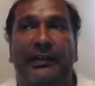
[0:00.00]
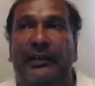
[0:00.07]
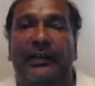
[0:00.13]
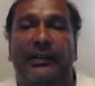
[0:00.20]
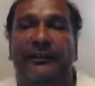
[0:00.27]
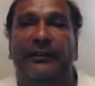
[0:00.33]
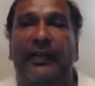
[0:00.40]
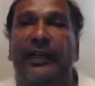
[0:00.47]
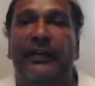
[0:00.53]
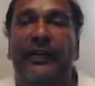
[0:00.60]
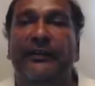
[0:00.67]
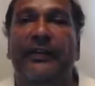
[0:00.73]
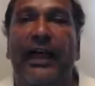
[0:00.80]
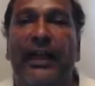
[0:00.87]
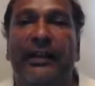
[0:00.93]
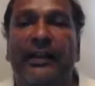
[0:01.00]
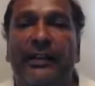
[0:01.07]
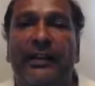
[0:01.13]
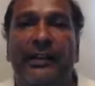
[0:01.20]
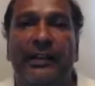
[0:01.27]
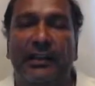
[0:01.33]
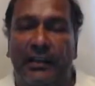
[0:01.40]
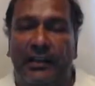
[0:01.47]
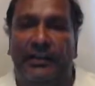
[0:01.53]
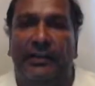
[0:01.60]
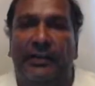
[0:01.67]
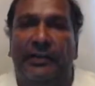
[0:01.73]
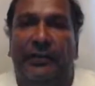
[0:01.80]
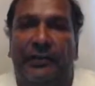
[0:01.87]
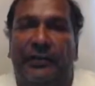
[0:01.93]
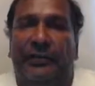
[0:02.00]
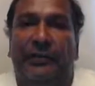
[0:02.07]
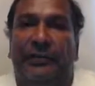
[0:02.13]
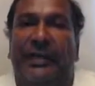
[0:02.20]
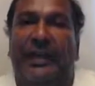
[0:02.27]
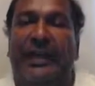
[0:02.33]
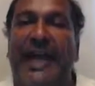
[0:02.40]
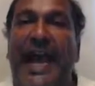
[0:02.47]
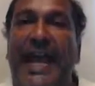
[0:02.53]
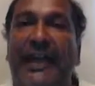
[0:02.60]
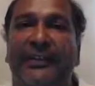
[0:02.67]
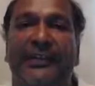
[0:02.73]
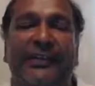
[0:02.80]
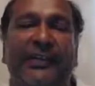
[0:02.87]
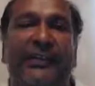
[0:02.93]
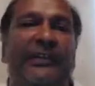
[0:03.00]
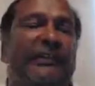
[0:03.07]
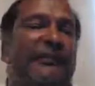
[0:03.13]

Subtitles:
It's very valid. You're being asked to,